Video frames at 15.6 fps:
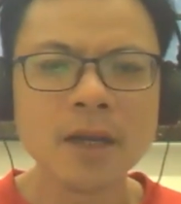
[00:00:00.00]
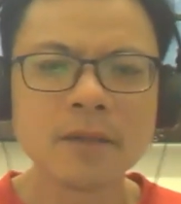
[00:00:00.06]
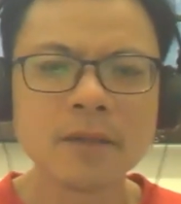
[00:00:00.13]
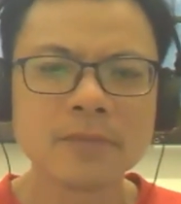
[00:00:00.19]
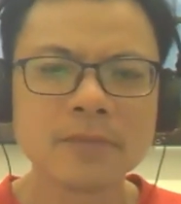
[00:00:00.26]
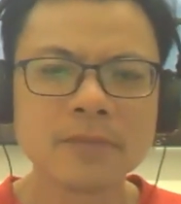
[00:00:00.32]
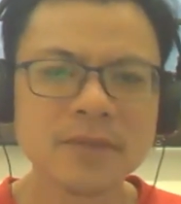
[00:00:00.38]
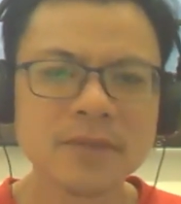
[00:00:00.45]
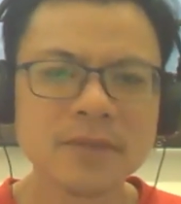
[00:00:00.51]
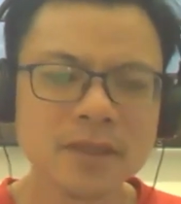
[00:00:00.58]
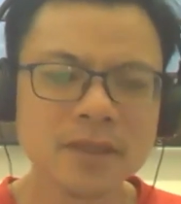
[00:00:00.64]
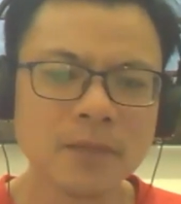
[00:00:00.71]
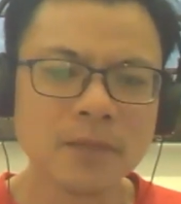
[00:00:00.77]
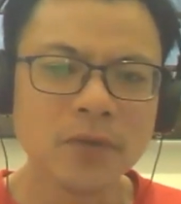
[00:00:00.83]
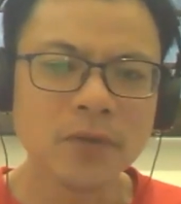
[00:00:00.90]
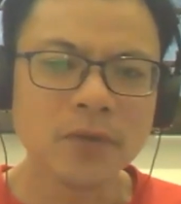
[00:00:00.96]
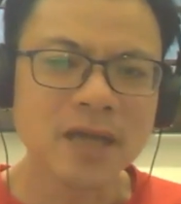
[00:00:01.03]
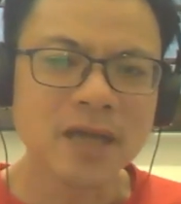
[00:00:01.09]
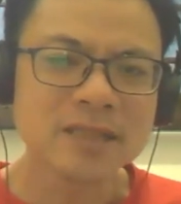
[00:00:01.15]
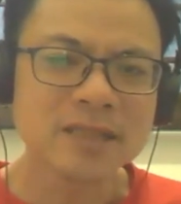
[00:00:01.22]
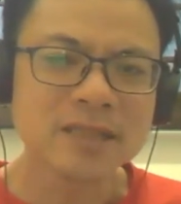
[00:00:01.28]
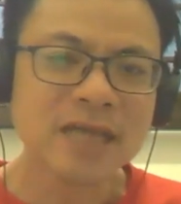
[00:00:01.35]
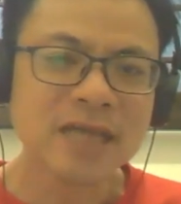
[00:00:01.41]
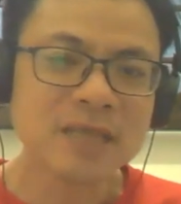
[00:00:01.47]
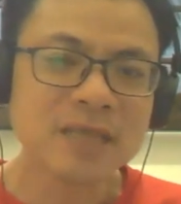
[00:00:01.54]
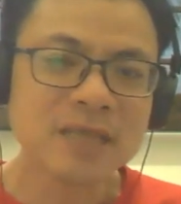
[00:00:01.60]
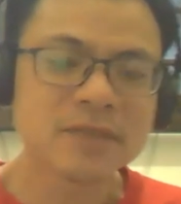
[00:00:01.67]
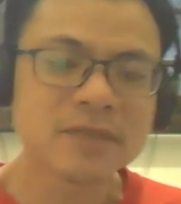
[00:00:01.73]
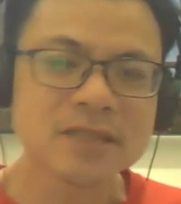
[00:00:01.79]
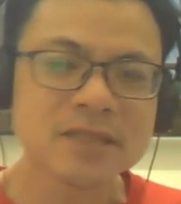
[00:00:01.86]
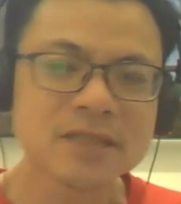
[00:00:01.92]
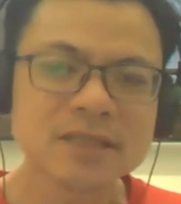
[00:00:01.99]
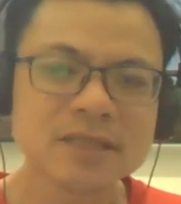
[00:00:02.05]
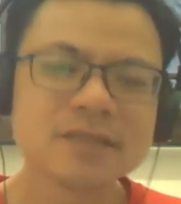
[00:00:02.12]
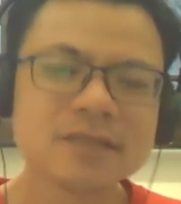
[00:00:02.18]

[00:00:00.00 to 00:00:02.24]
maybe a book has 10 chapters.